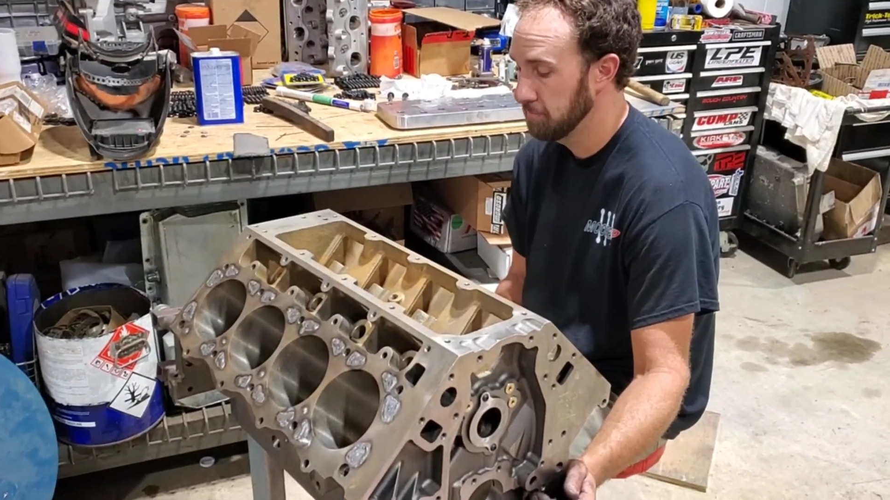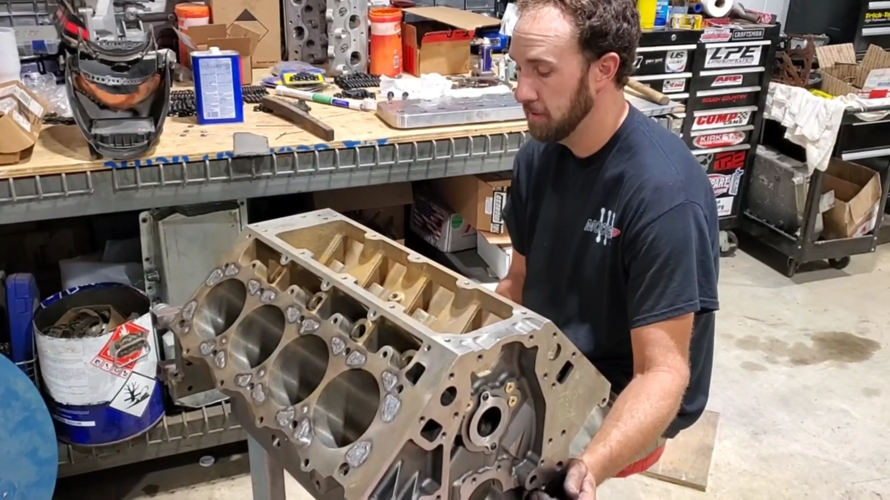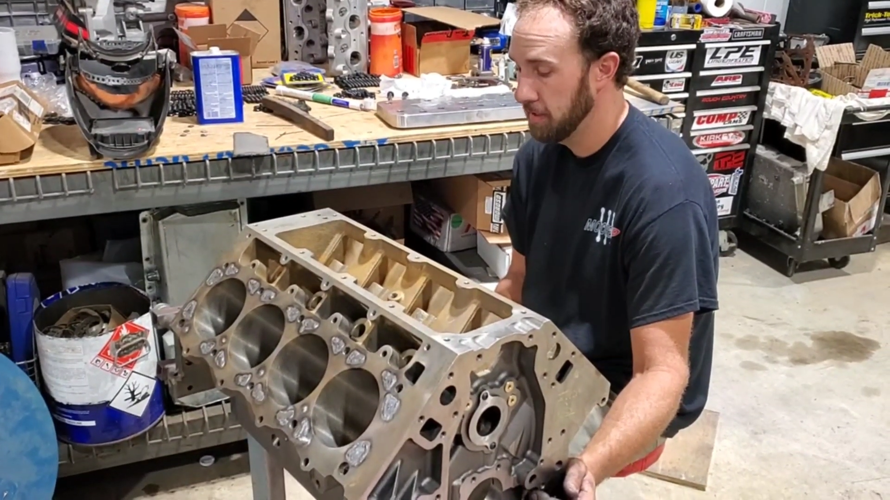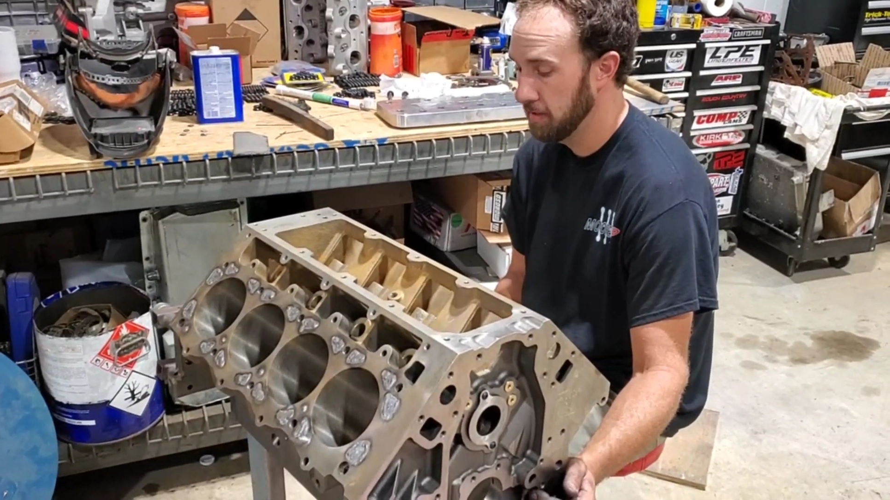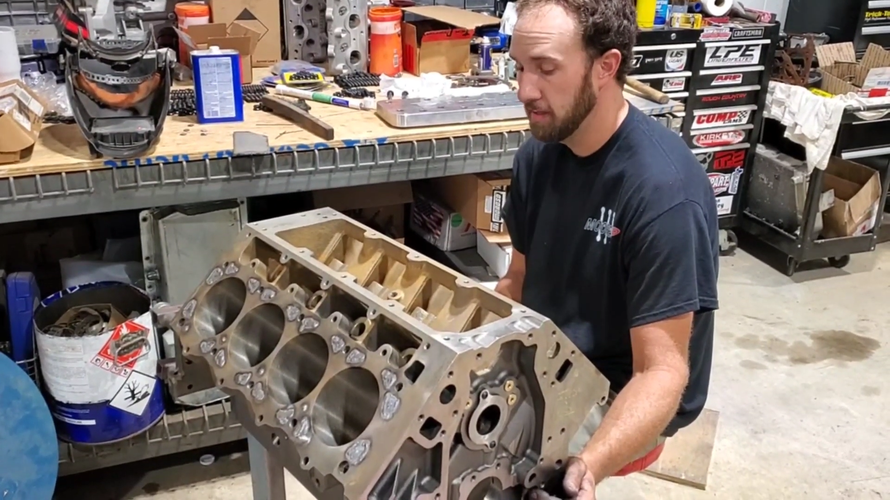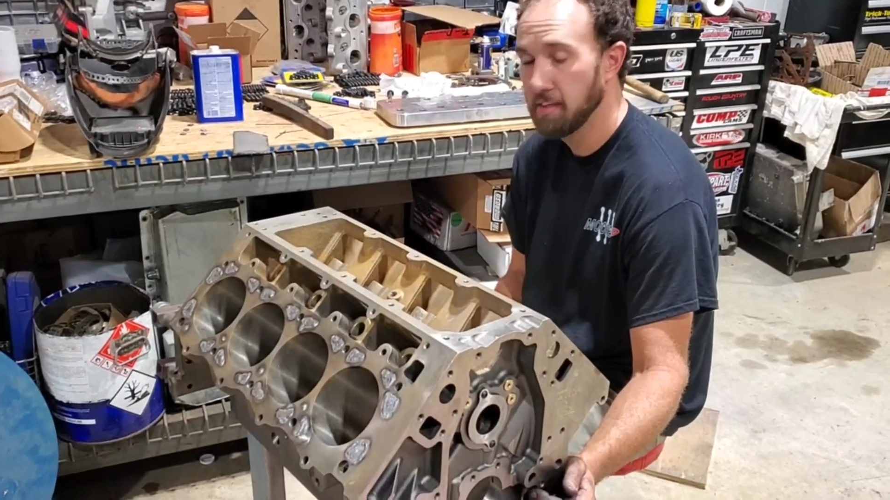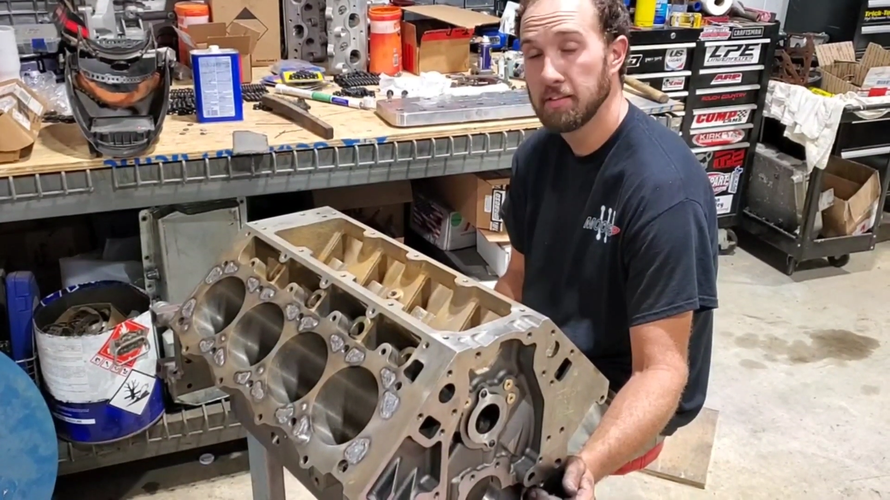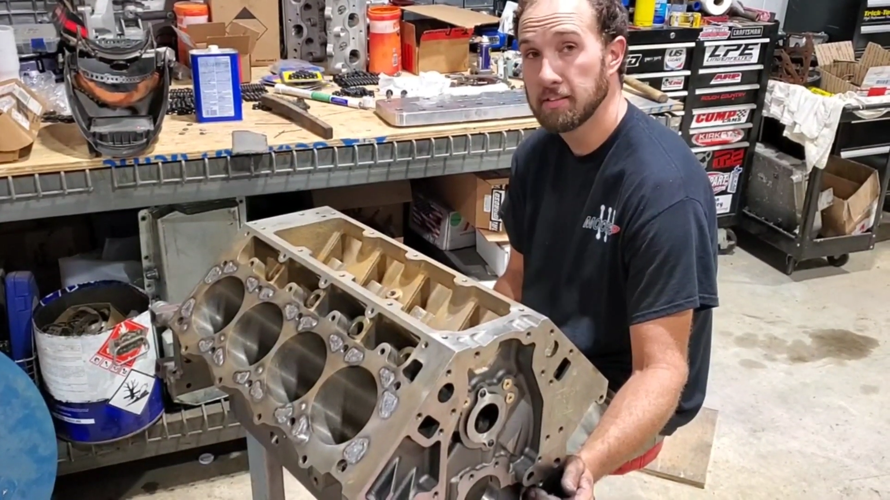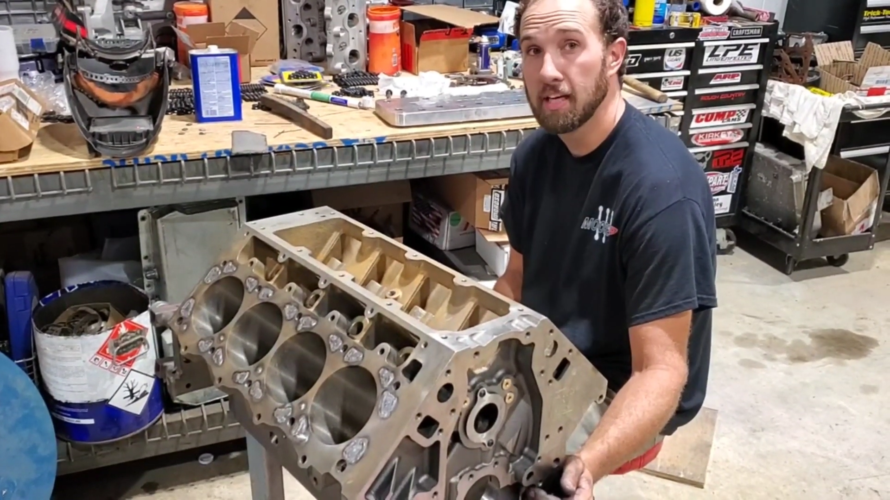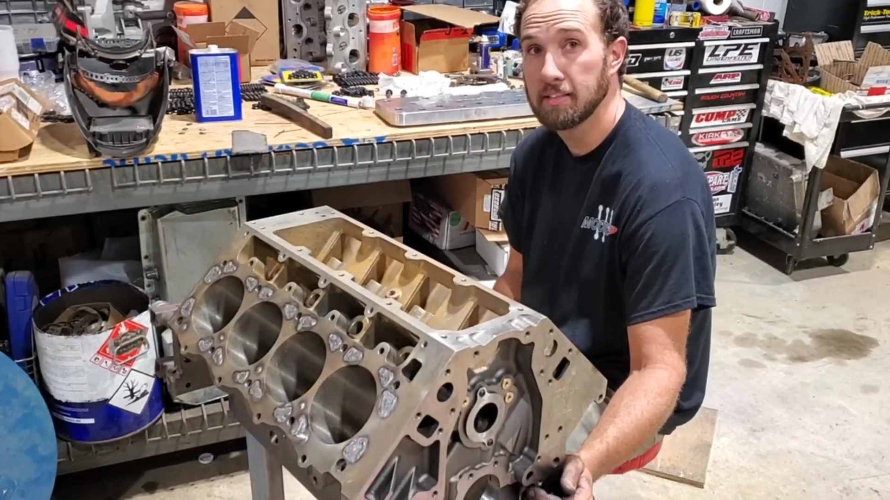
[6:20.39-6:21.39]
that a head
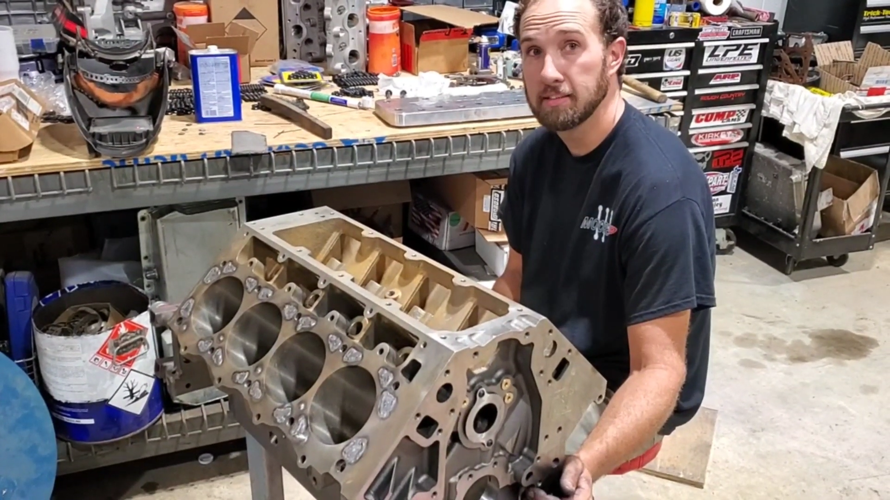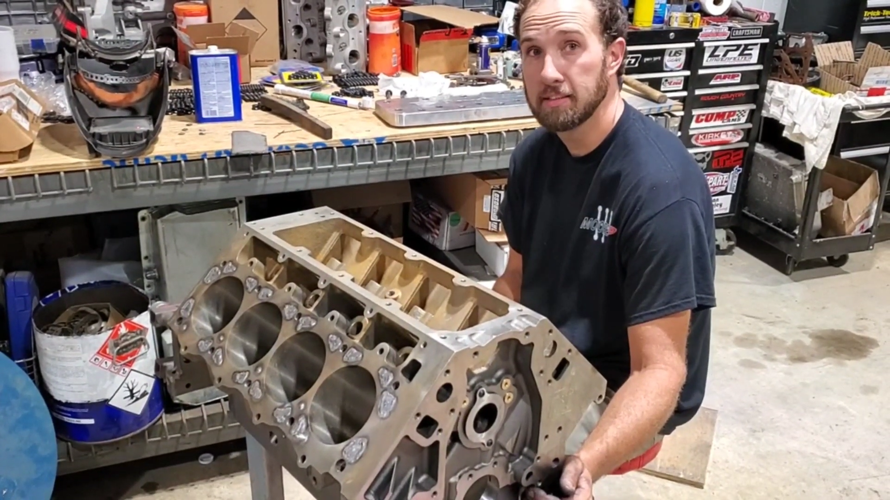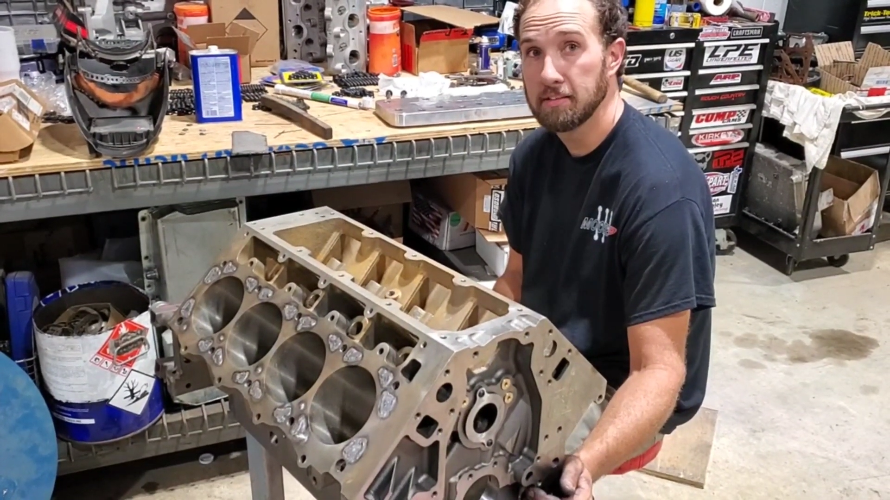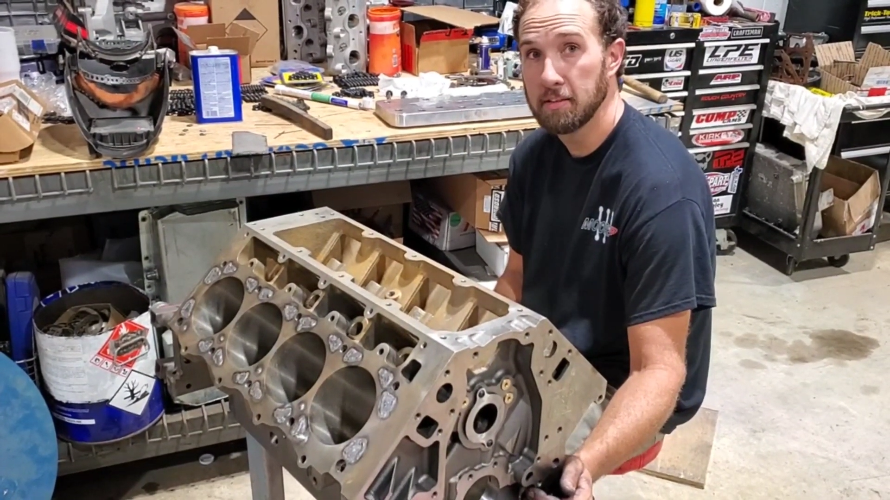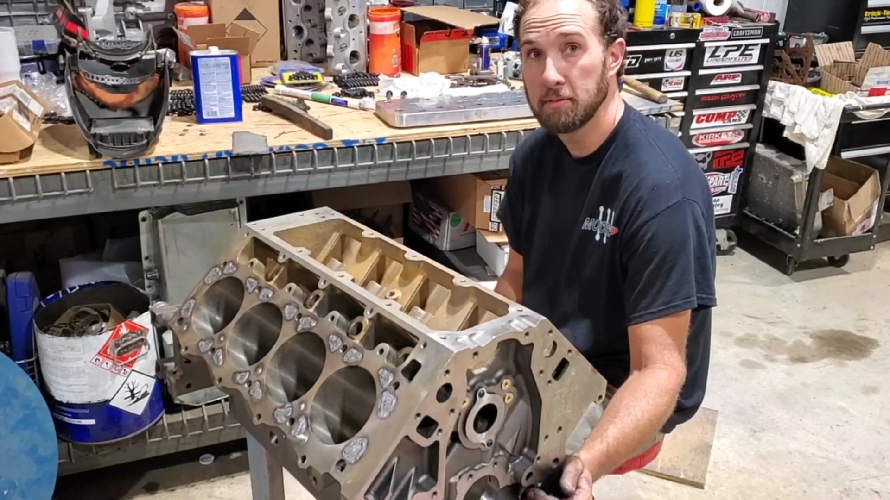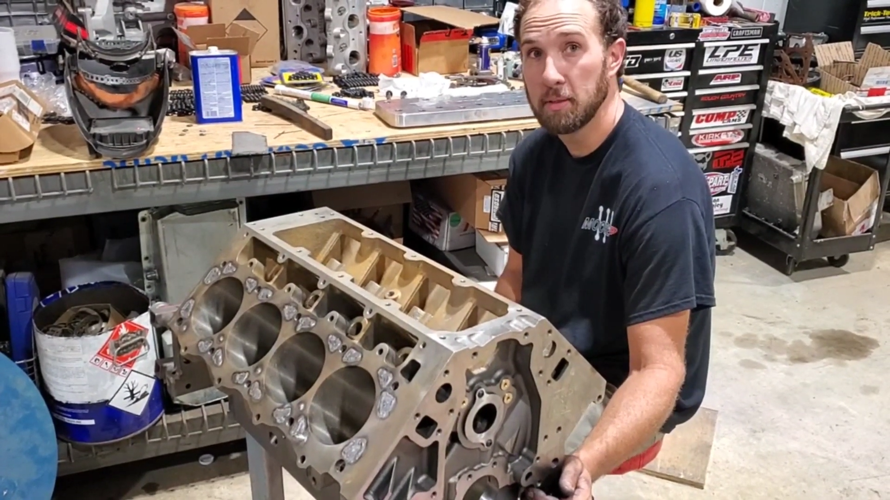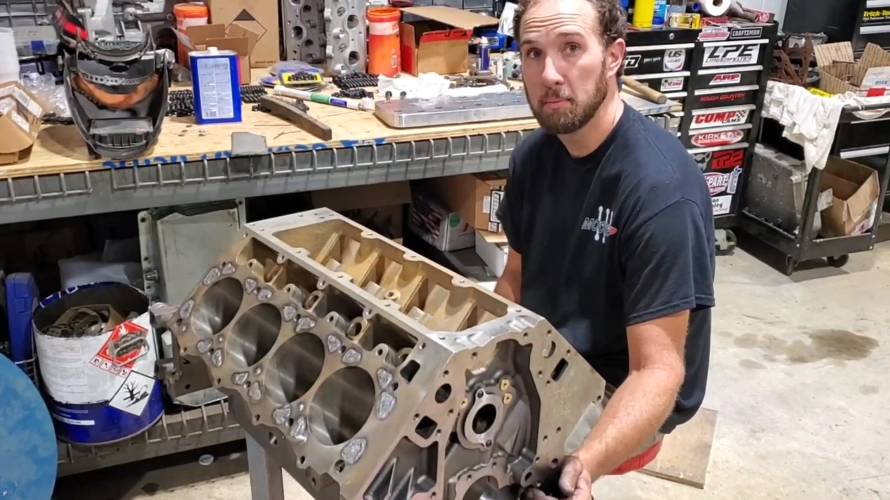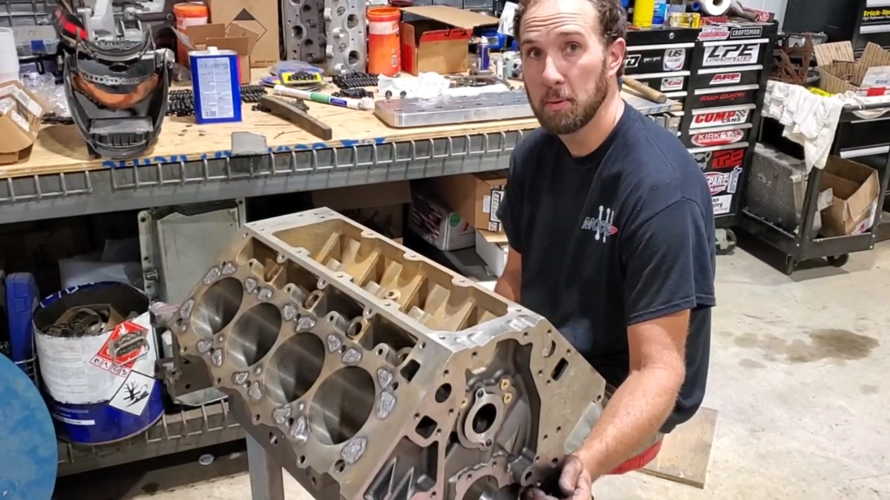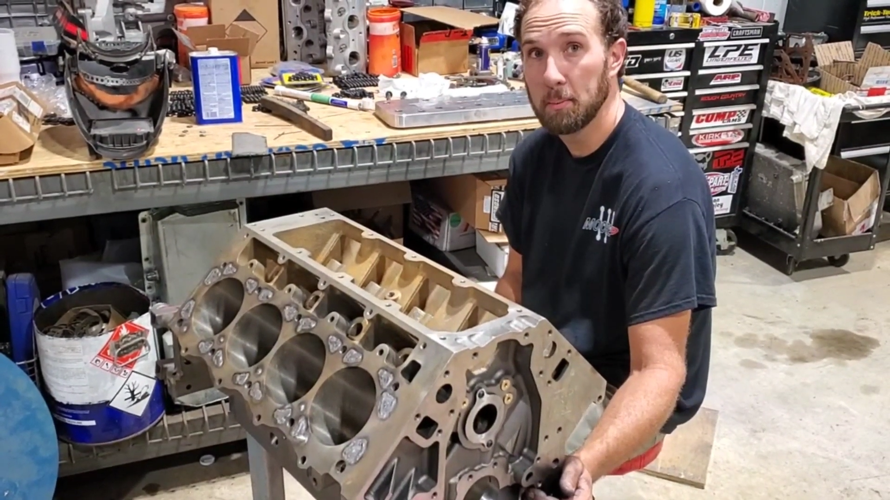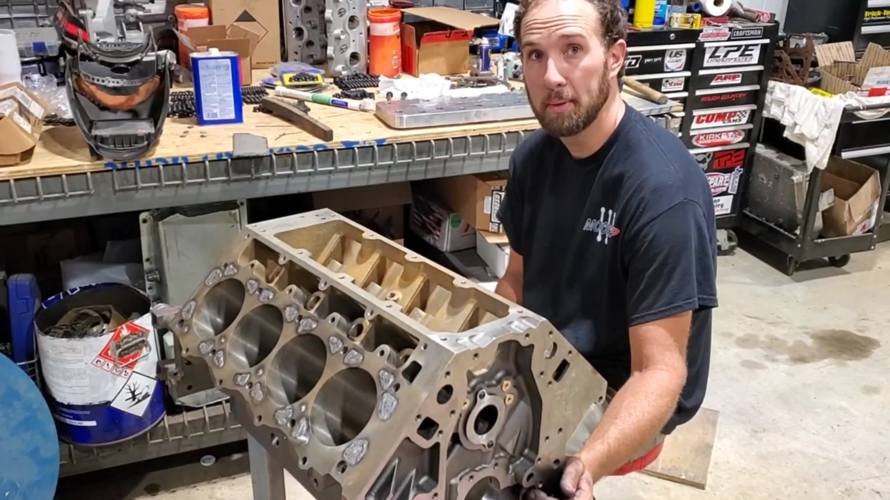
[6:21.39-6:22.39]
decides to lift up
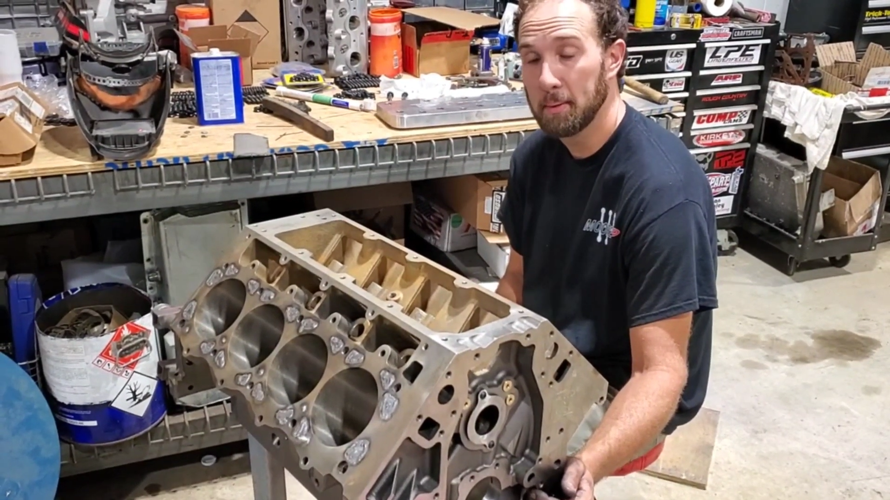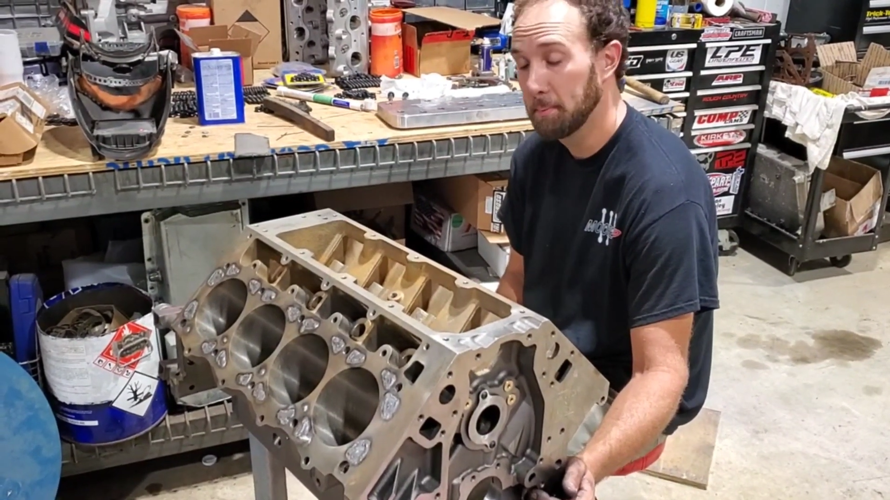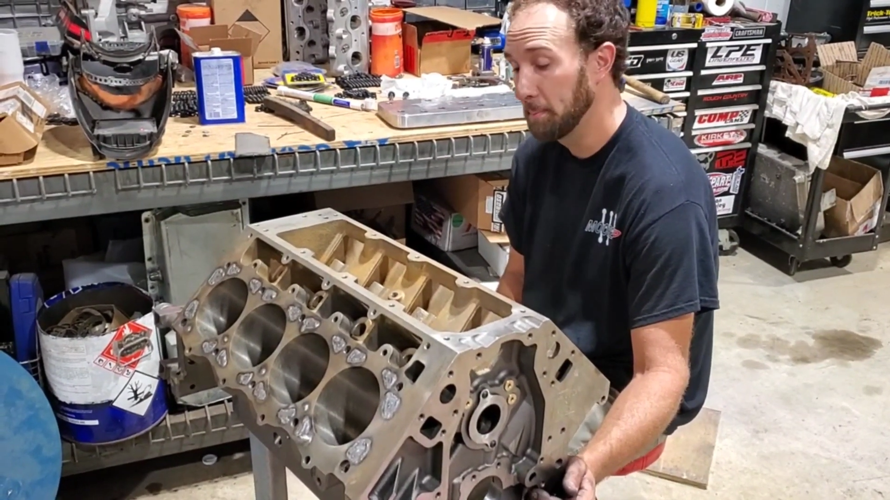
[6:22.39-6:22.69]
a little bit.